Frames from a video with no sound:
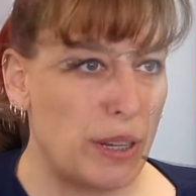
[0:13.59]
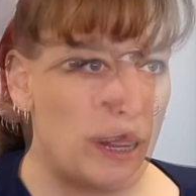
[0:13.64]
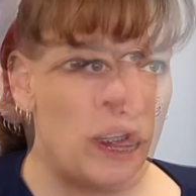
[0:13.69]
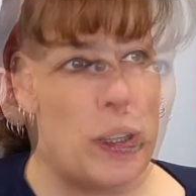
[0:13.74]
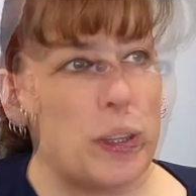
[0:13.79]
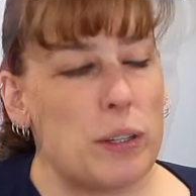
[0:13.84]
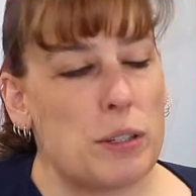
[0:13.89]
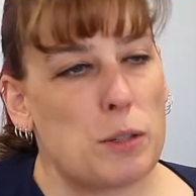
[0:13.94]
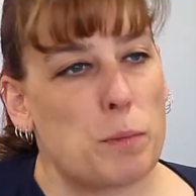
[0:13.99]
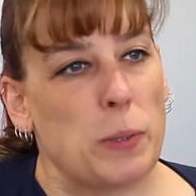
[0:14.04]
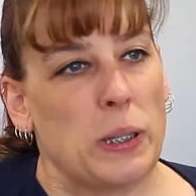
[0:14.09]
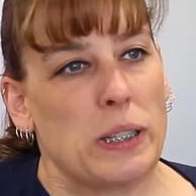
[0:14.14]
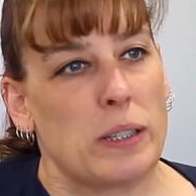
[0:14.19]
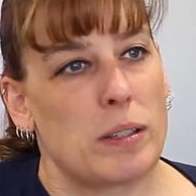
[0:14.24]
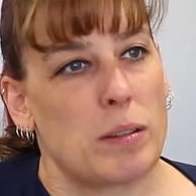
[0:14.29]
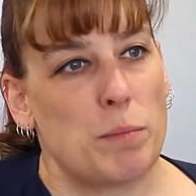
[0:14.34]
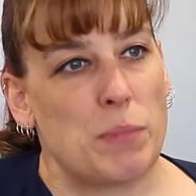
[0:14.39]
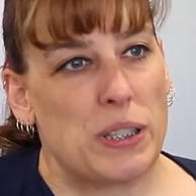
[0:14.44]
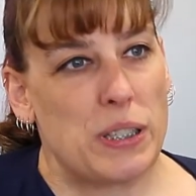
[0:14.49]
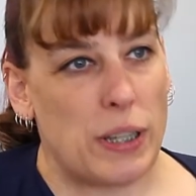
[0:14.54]
There's been
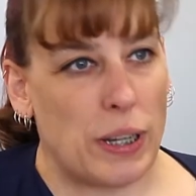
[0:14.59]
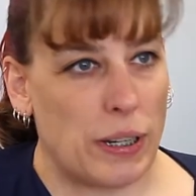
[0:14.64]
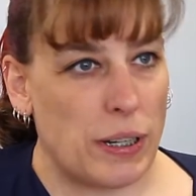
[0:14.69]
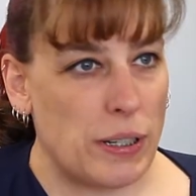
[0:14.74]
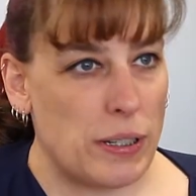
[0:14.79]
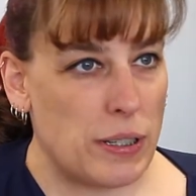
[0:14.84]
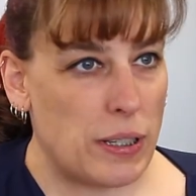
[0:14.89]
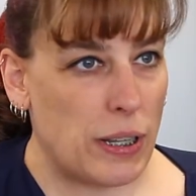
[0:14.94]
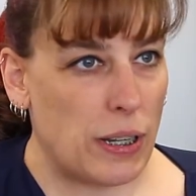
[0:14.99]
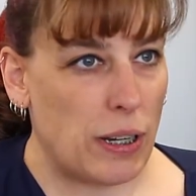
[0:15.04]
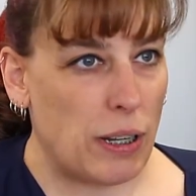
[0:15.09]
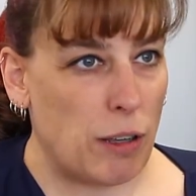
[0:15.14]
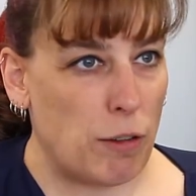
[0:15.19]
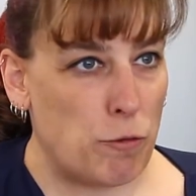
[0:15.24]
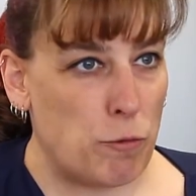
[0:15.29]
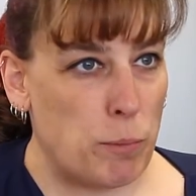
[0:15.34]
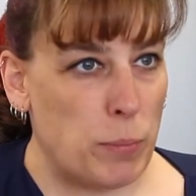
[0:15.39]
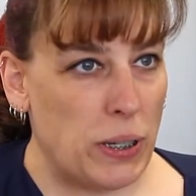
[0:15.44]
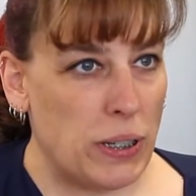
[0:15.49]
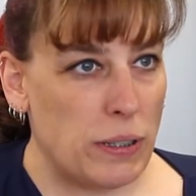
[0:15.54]
some studies that
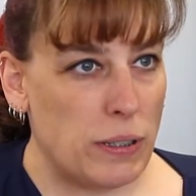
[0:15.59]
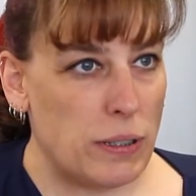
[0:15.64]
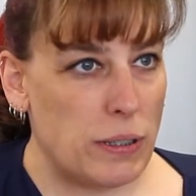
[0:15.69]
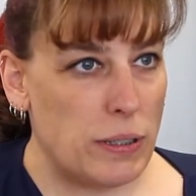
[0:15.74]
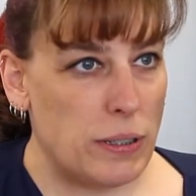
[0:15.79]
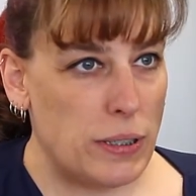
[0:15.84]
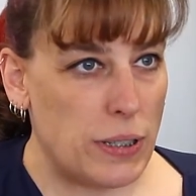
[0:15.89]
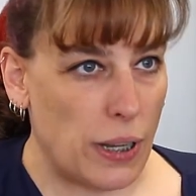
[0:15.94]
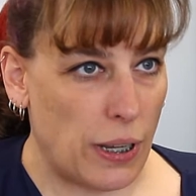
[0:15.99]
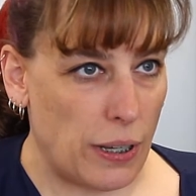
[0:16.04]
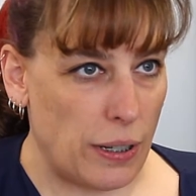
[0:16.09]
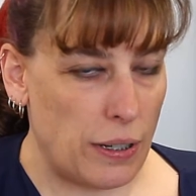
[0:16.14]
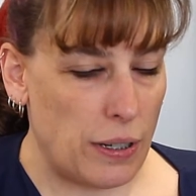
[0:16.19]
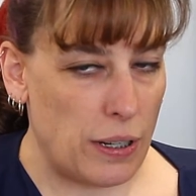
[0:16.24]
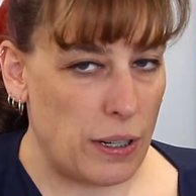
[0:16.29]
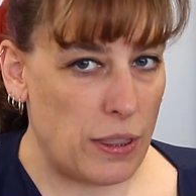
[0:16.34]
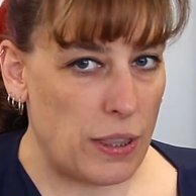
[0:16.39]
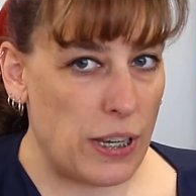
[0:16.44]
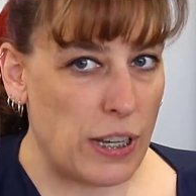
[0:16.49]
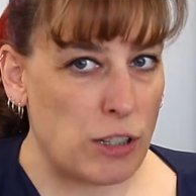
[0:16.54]
have been
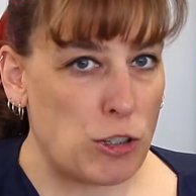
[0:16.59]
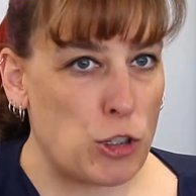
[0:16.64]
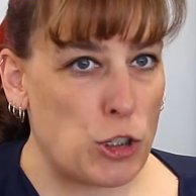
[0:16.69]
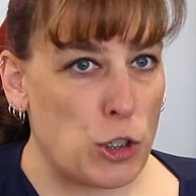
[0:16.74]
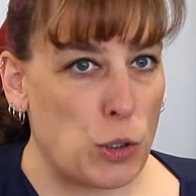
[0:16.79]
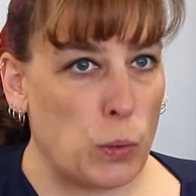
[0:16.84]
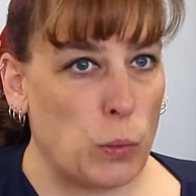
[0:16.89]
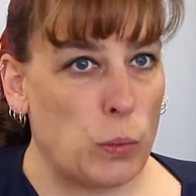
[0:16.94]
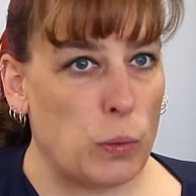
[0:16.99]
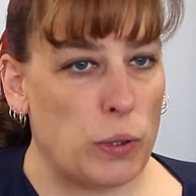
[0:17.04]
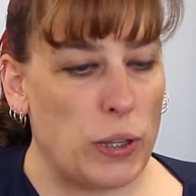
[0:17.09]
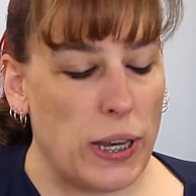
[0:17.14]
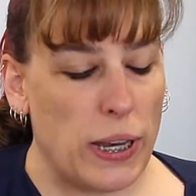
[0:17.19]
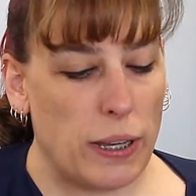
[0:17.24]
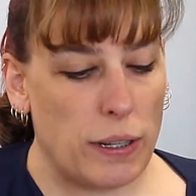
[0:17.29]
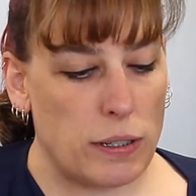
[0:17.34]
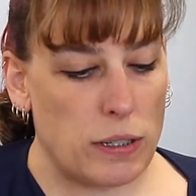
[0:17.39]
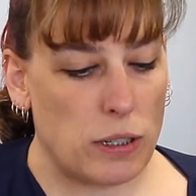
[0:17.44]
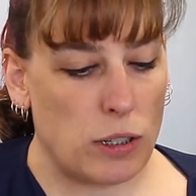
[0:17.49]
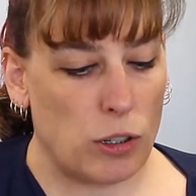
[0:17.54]
done that show
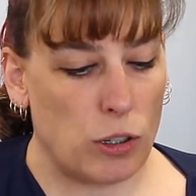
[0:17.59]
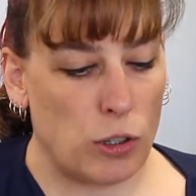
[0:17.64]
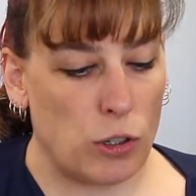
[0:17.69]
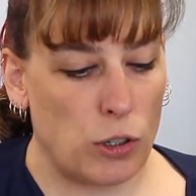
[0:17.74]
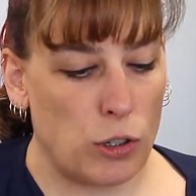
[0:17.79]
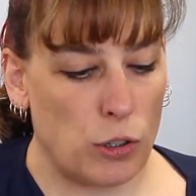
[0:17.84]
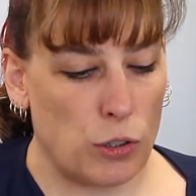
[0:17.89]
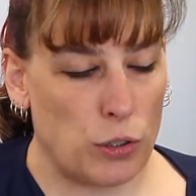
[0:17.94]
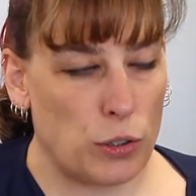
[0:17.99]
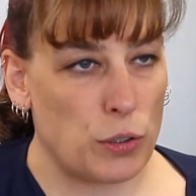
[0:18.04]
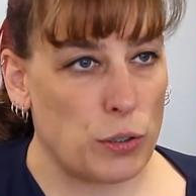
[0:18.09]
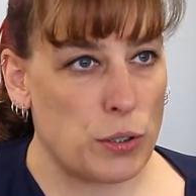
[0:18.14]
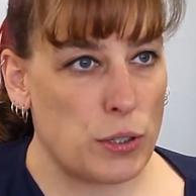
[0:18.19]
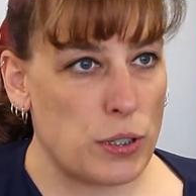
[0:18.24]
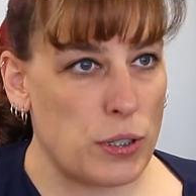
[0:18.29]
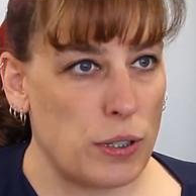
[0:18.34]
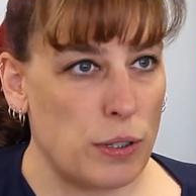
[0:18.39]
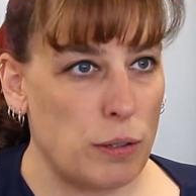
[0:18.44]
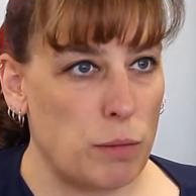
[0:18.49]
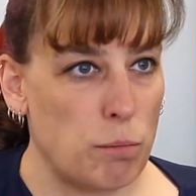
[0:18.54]
that
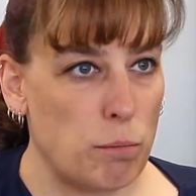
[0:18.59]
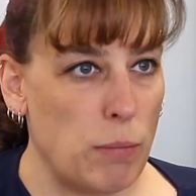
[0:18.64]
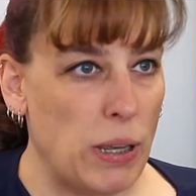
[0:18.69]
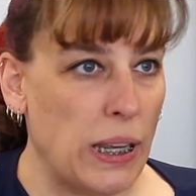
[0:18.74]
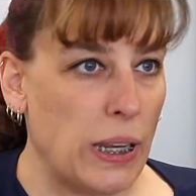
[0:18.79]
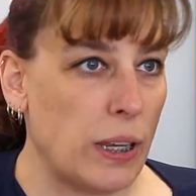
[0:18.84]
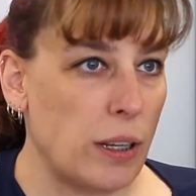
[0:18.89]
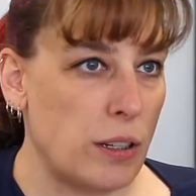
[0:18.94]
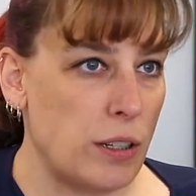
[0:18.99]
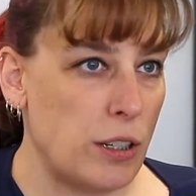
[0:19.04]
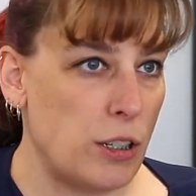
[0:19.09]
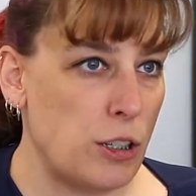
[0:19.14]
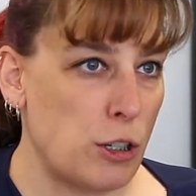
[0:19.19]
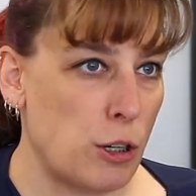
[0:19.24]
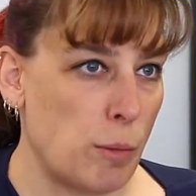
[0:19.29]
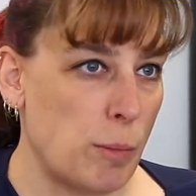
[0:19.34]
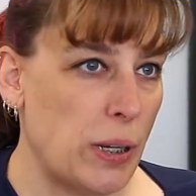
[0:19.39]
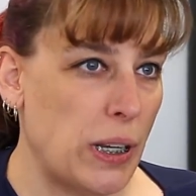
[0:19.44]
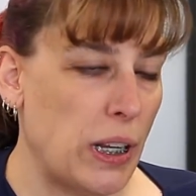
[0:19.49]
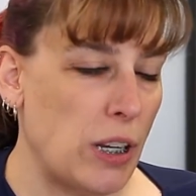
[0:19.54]
girls make a
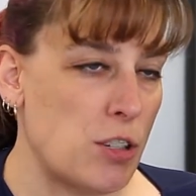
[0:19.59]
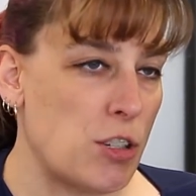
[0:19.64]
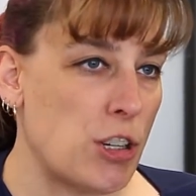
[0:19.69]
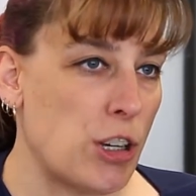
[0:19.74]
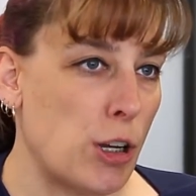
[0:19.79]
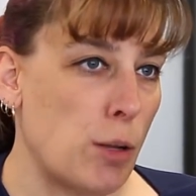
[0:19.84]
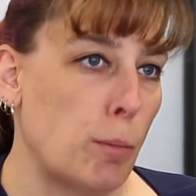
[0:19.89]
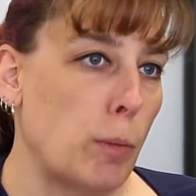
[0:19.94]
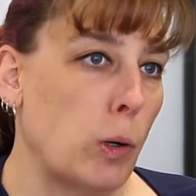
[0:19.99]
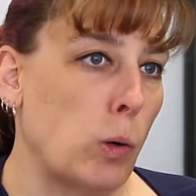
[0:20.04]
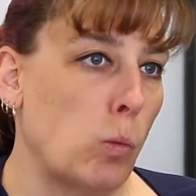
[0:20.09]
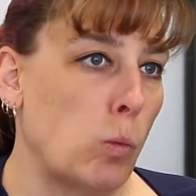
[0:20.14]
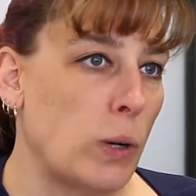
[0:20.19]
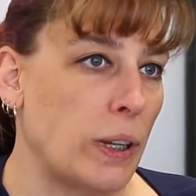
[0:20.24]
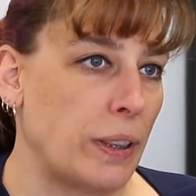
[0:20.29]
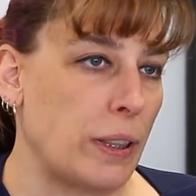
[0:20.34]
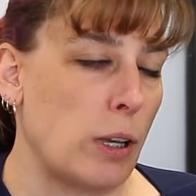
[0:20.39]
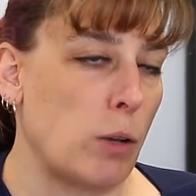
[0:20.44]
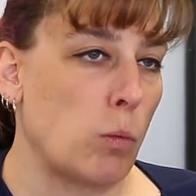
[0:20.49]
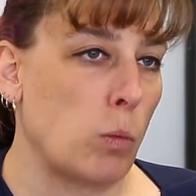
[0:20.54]
determination about
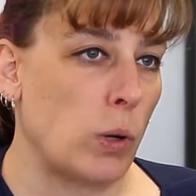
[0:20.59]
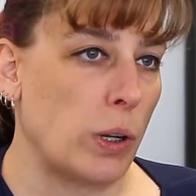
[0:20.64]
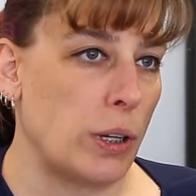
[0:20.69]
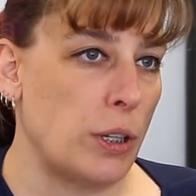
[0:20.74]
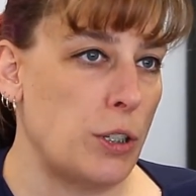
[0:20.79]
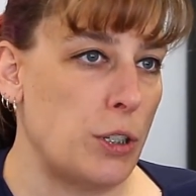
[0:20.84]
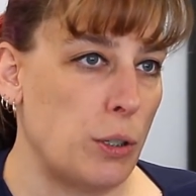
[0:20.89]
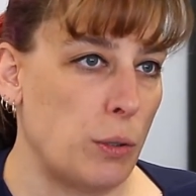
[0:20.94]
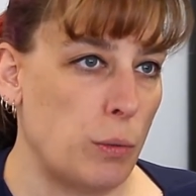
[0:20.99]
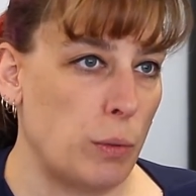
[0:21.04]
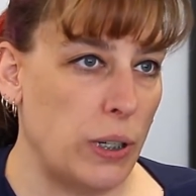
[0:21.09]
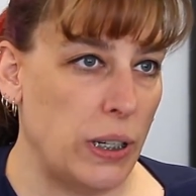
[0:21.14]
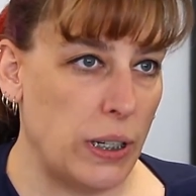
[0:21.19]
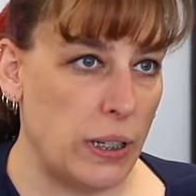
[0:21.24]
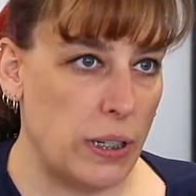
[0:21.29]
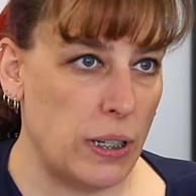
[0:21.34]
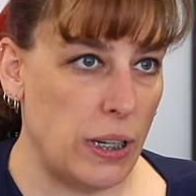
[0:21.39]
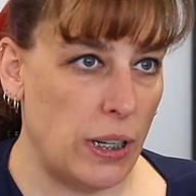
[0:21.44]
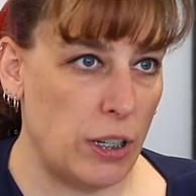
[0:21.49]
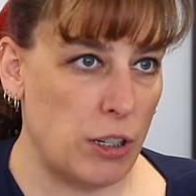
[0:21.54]
what they want to do
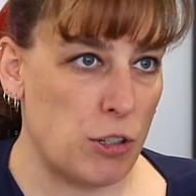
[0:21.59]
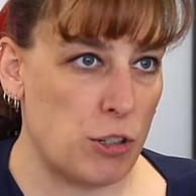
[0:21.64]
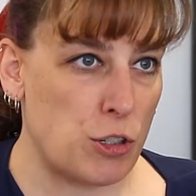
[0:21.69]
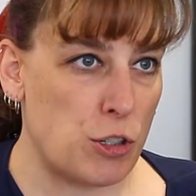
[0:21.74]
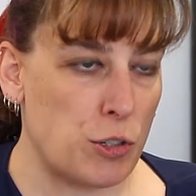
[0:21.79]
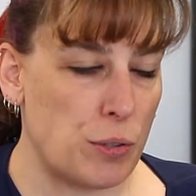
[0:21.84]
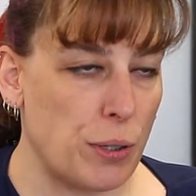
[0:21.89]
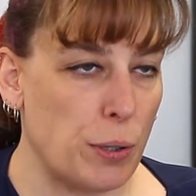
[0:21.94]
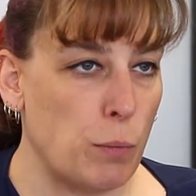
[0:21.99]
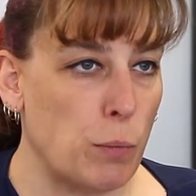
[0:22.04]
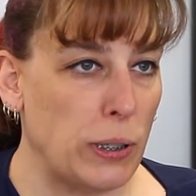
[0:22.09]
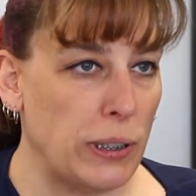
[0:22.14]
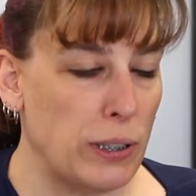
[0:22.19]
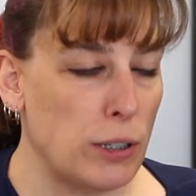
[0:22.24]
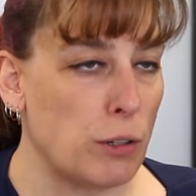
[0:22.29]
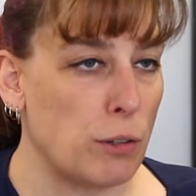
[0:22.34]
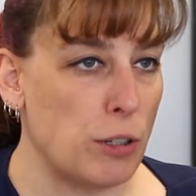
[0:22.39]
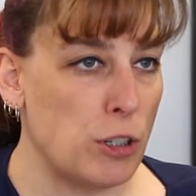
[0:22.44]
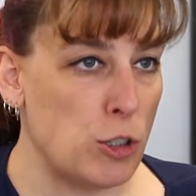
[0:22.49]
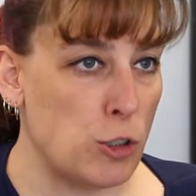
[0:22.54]
in industry when
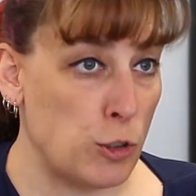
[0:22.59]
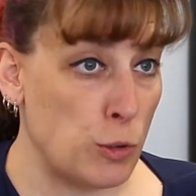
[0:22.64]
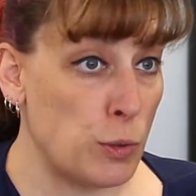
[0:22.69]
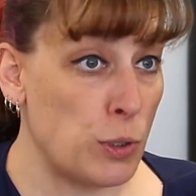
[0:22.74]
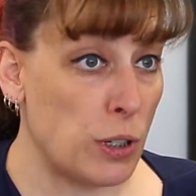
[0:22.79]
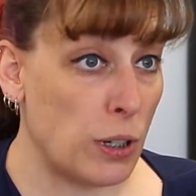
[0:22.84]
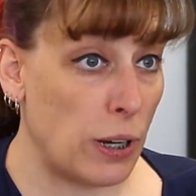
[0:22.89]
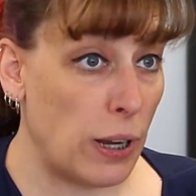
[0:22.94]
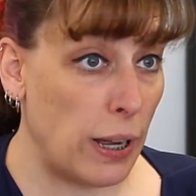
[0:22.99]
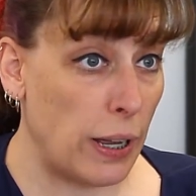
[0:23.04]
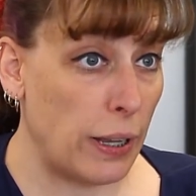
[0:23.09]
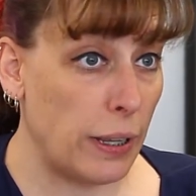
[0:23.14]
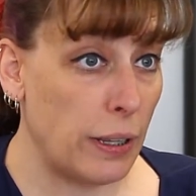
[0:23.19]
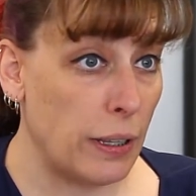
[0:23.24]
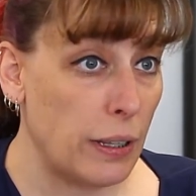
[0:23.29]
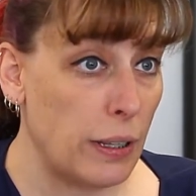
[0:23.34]
they're in junior high,